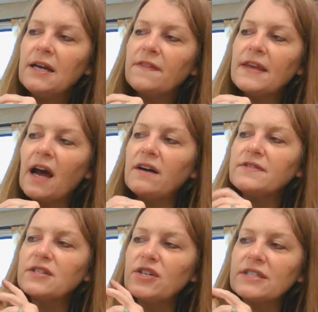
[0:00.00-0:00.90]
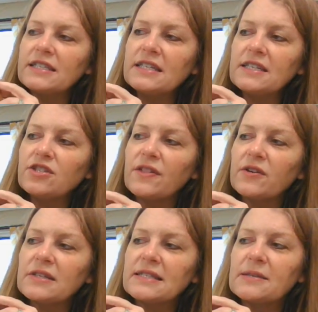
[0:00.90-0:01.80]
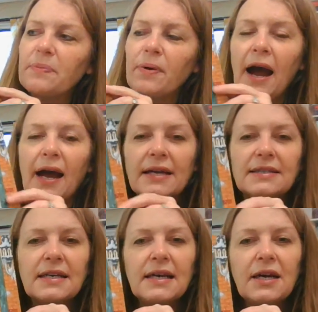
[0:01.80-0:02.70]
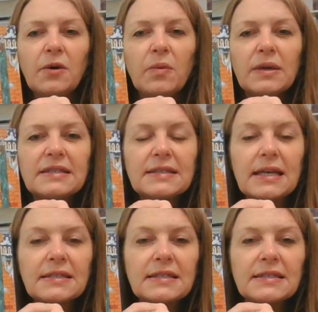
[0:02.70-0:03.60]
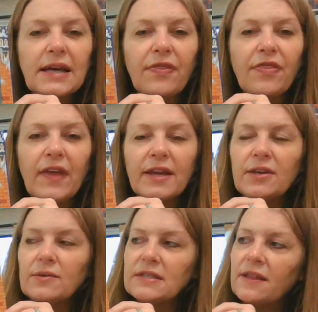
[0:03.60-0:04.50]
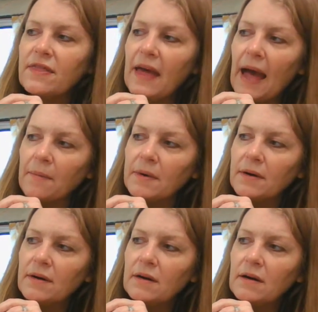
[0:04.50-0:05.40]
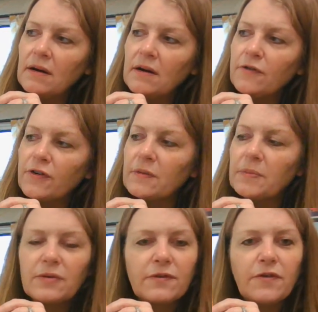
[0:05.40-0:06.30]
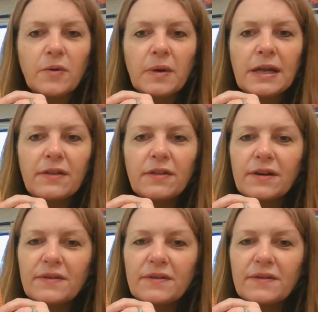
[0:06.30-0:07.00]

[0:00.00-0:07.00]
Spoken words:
The elves looked at each other in surprise when Santa said thank you to them for the beautiful wreath.